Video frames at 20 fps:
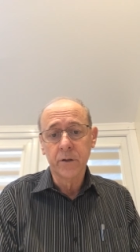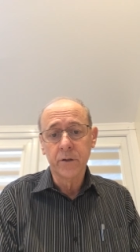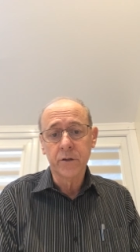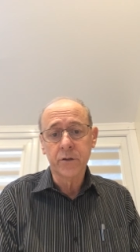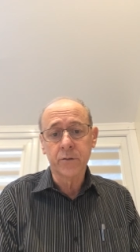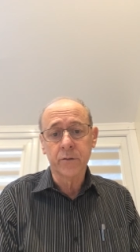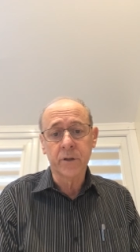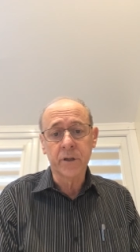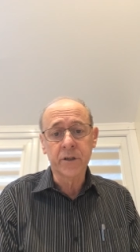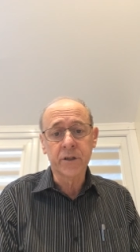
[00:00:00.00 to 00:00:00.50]

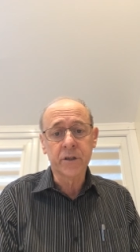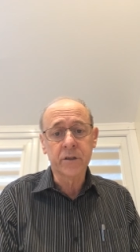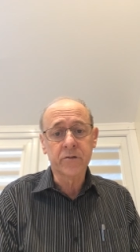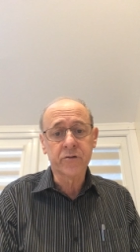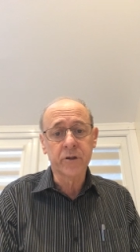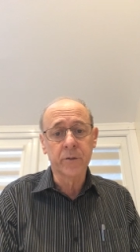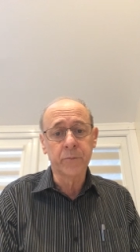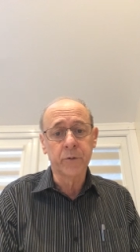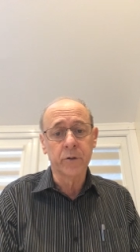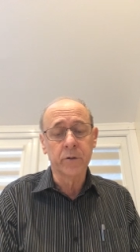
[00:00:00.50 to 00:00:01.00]
So this
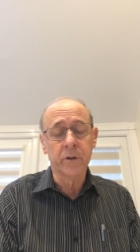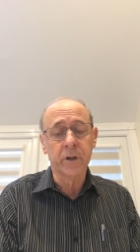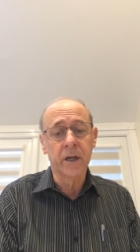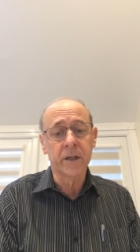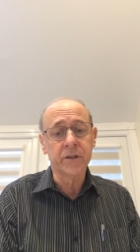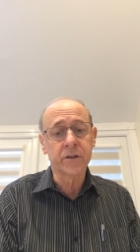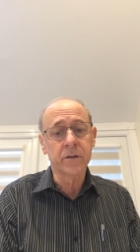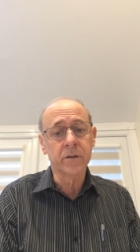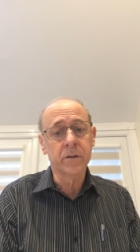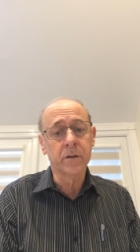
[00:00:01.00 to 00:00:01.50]
tribunal
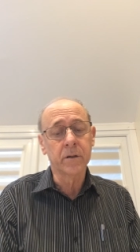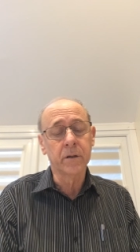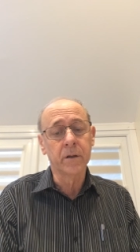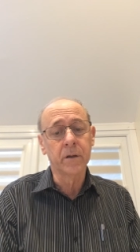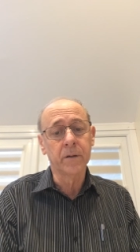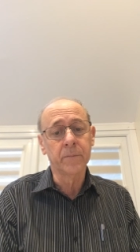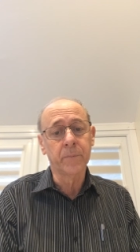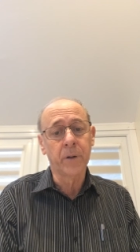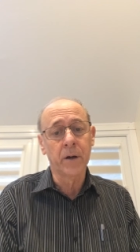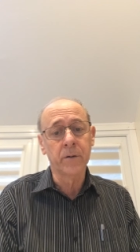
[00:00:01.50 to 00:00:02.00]
has
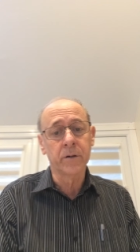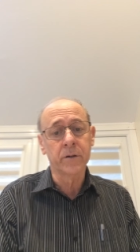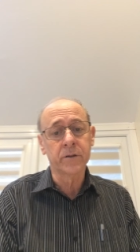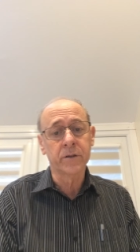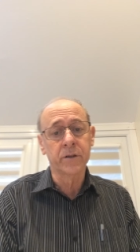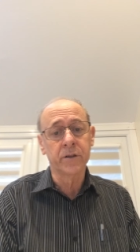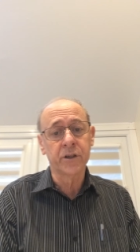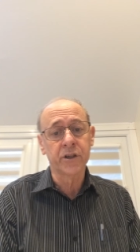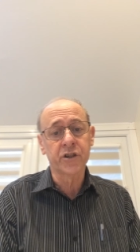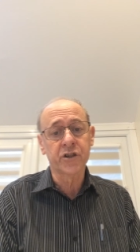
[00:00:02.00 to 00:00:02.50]
power
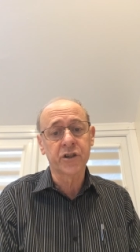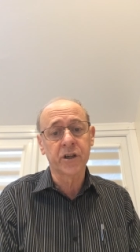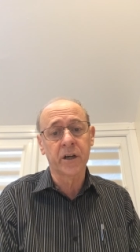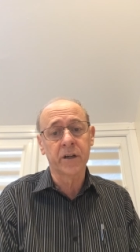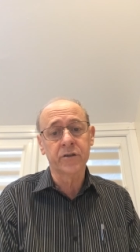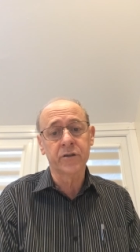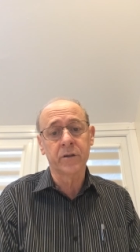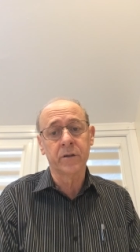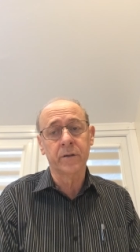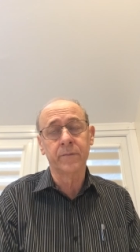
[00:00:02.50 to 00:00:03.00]
to
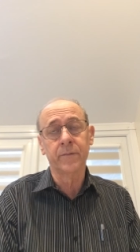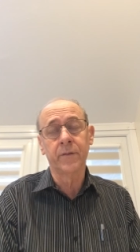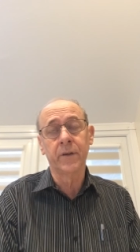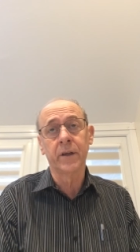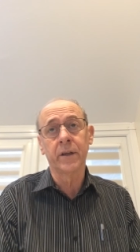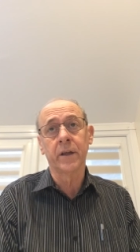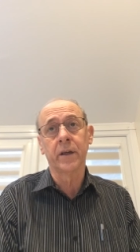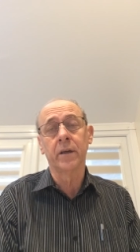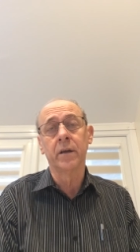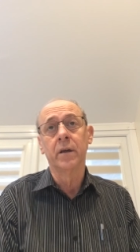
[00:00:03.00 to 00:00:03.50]
discharge and
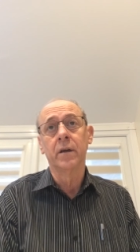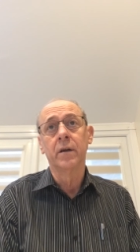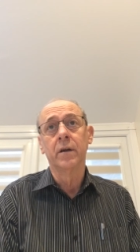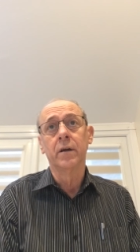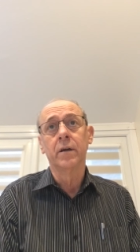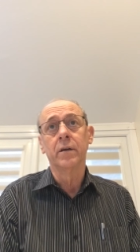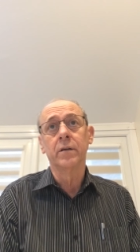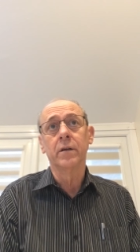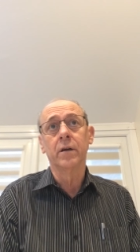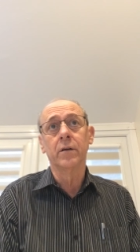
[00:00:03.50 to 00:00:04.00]
vary
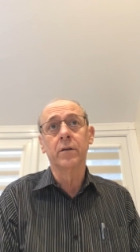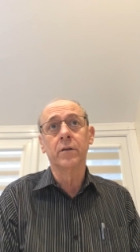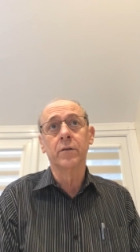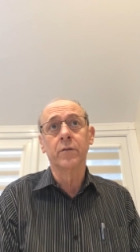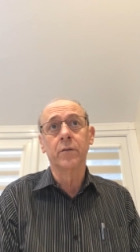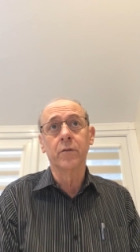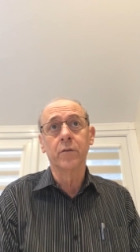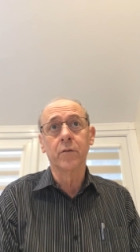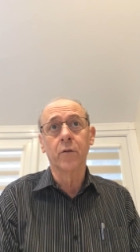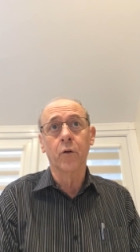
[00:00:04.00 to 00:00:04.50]

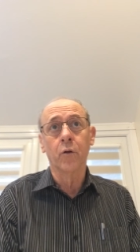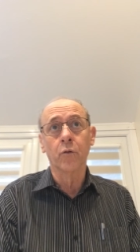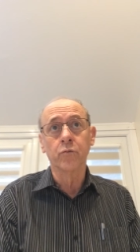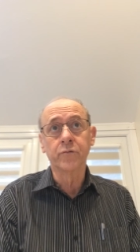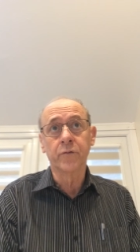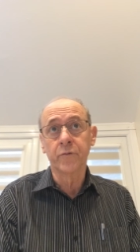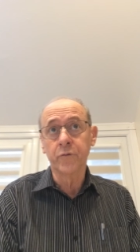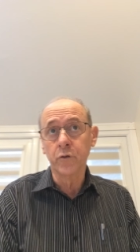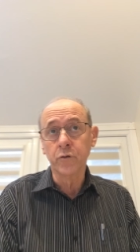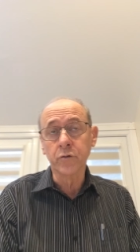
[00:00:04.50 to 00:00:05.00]

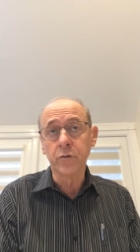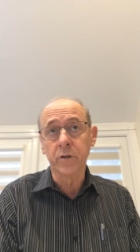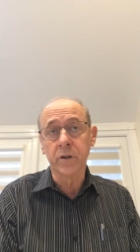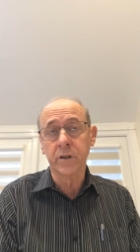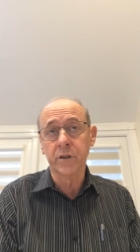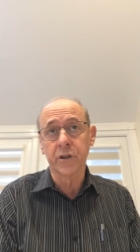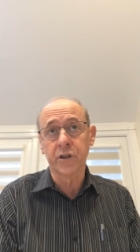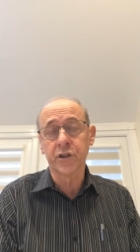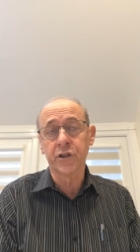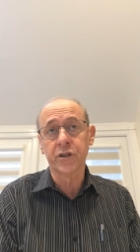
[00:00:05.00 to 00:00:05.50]
old feudal
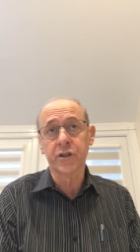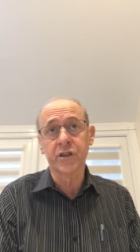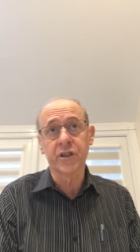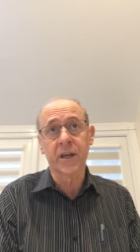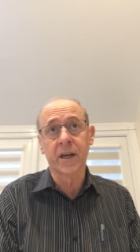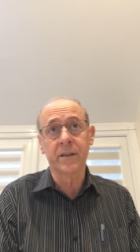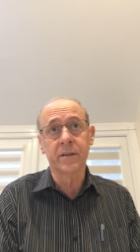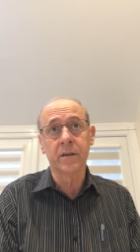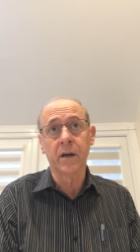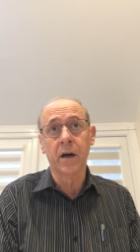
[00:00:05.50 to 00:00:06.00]
conditions
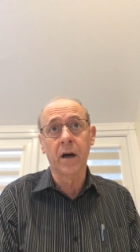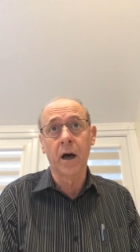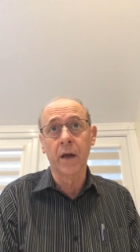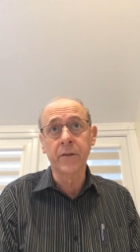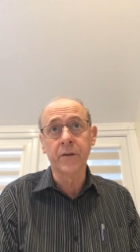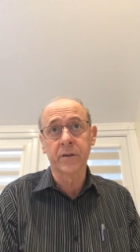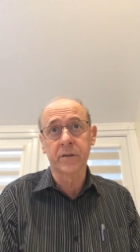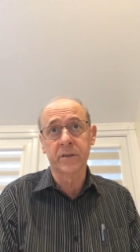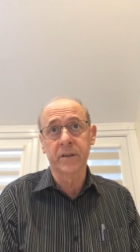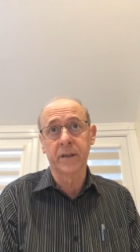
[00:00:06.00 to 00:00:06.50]
and
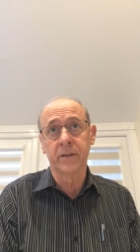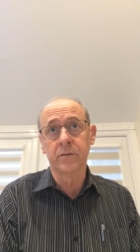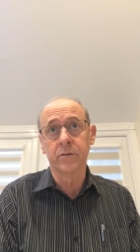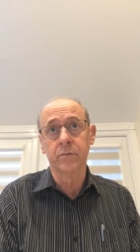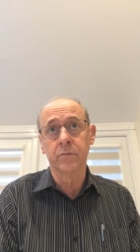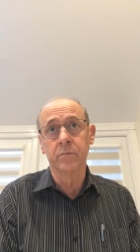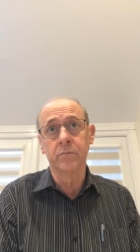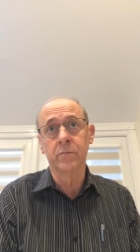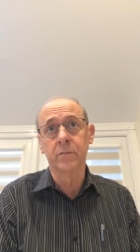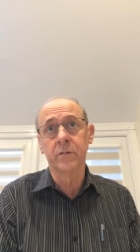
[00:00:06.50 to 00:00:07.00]
other
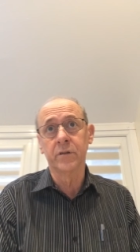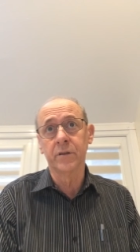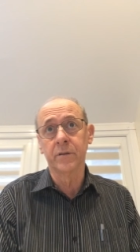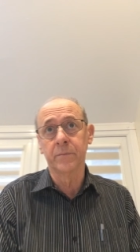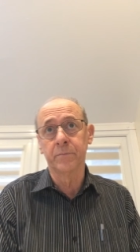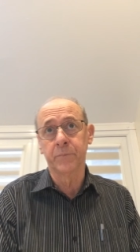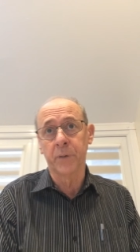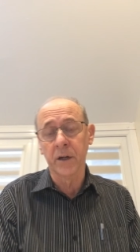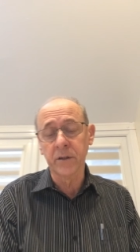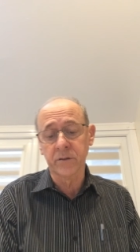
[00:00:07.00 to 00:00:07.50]
title
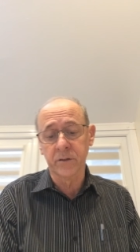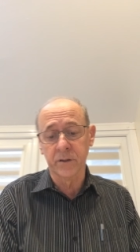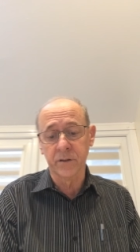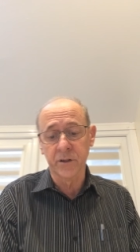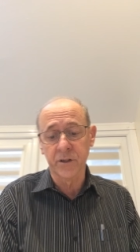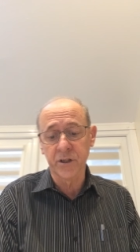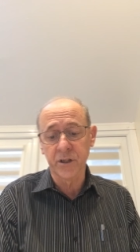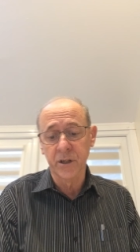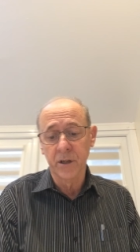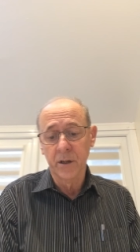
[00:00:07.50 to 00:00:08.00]

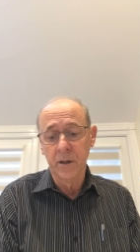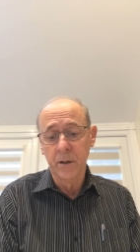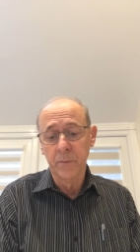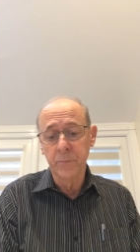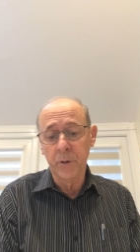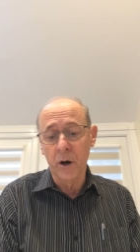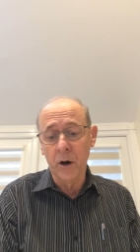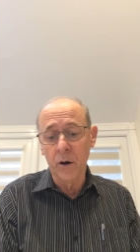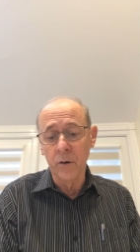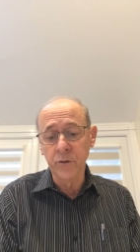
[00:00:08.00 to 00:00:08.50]
burdens,
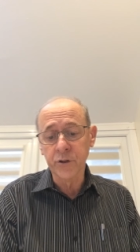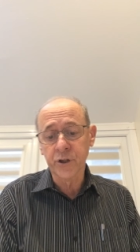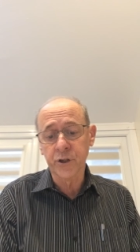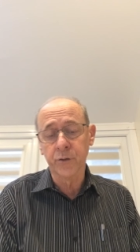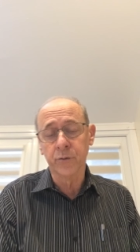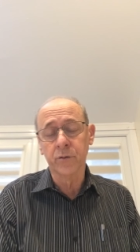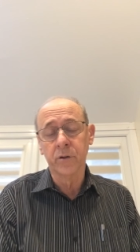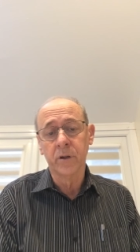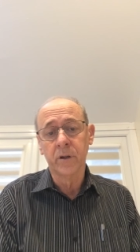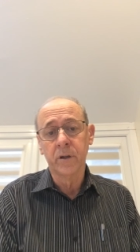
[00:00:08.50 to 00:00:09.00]
but
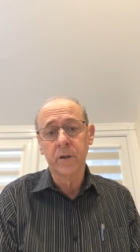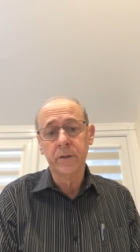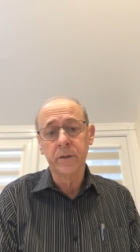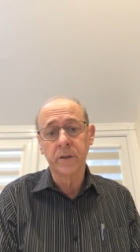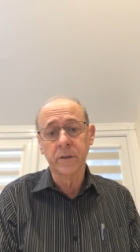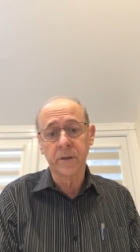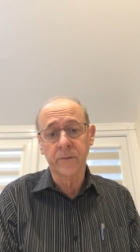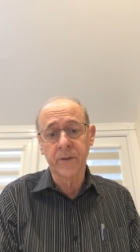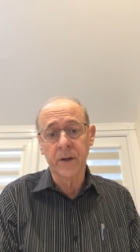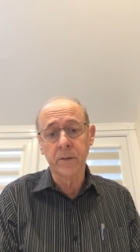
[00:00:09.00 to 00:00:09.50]
also the
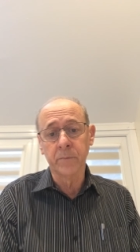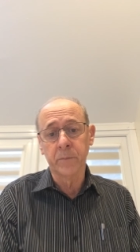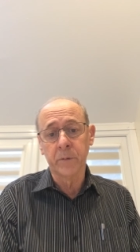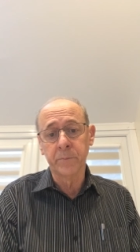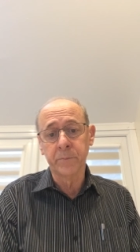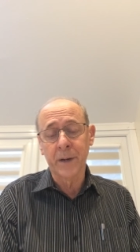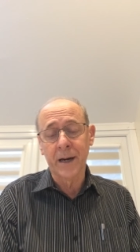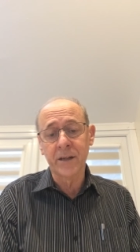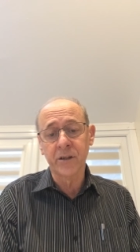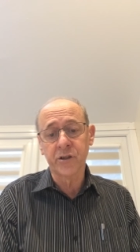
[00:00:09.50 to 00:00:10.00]

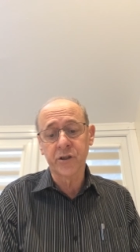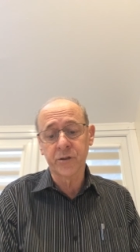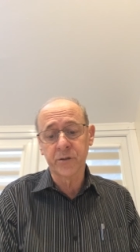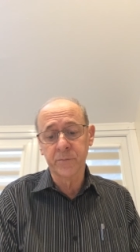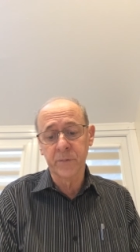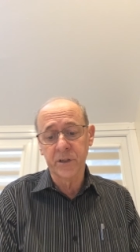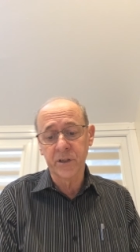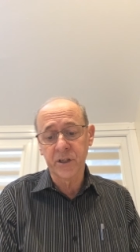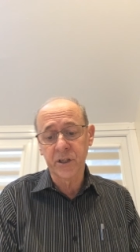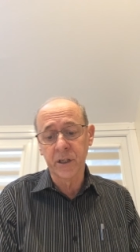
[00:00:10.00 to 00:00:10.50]
development
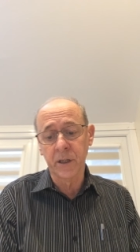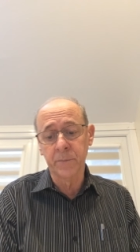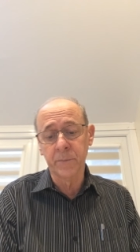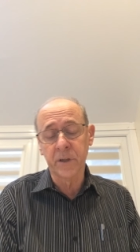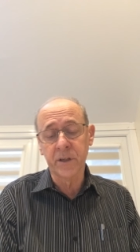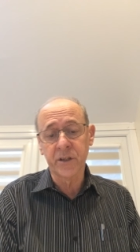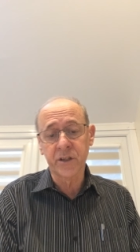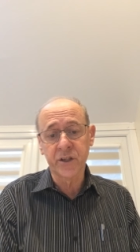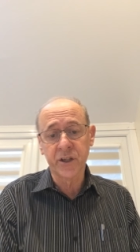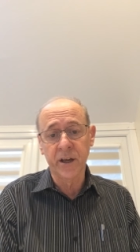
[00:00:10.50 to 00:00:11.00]
management scheme
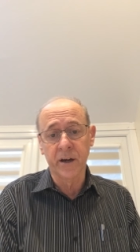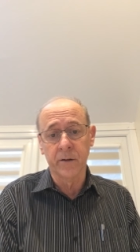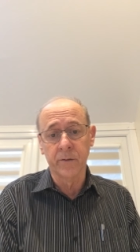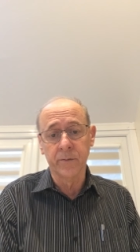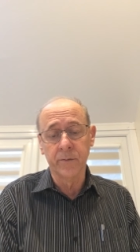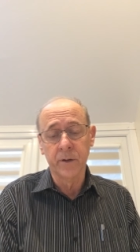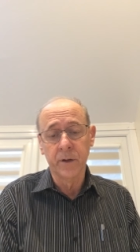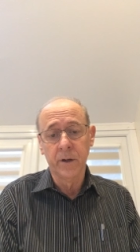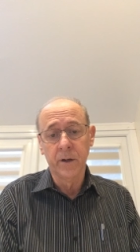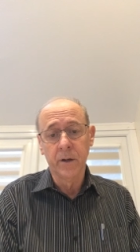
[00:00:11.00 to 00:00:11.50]

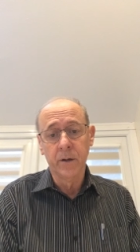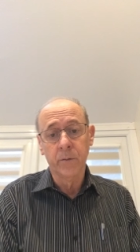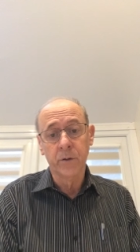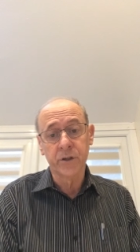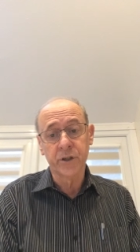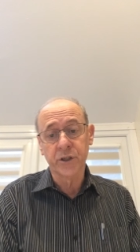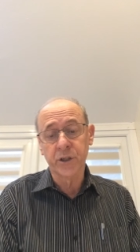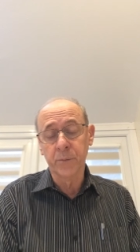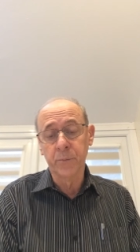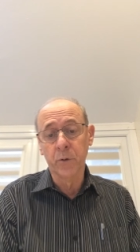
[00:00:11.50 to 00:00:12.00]
itself,
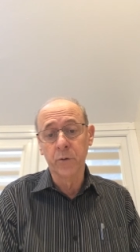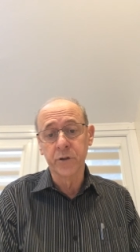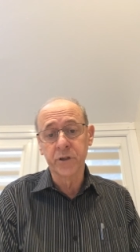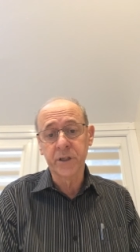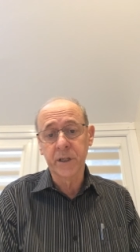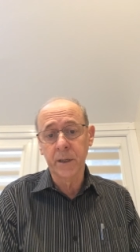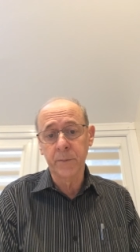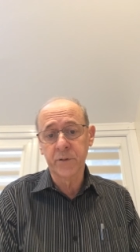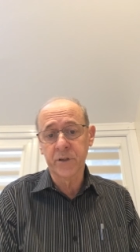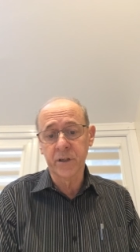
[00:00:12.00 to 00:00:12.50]
which I suppose
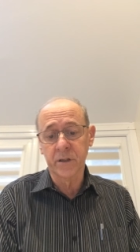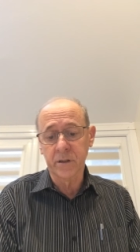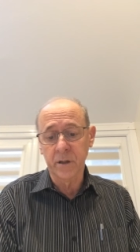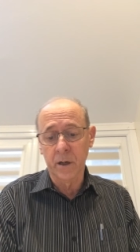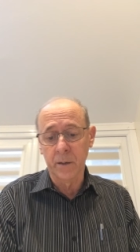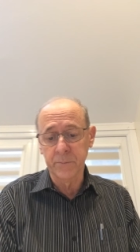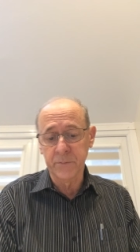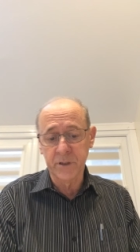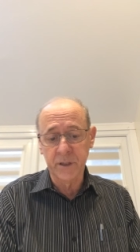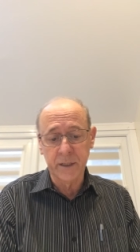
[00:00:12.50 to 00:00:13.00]
keeps it
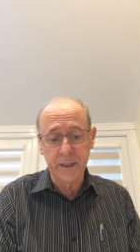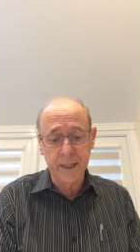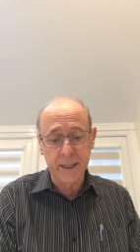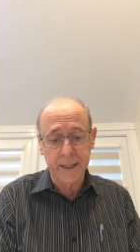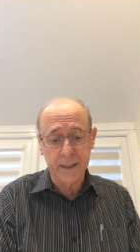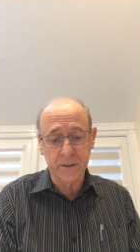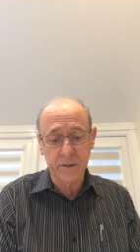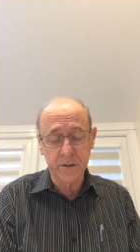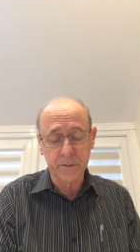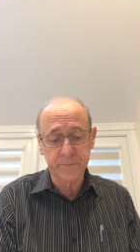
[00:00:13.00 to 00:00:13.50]
up to
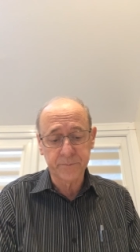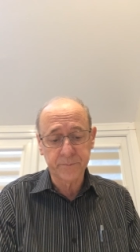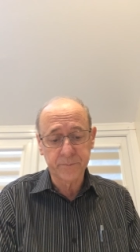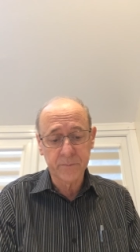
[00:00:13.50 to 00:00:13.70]
date.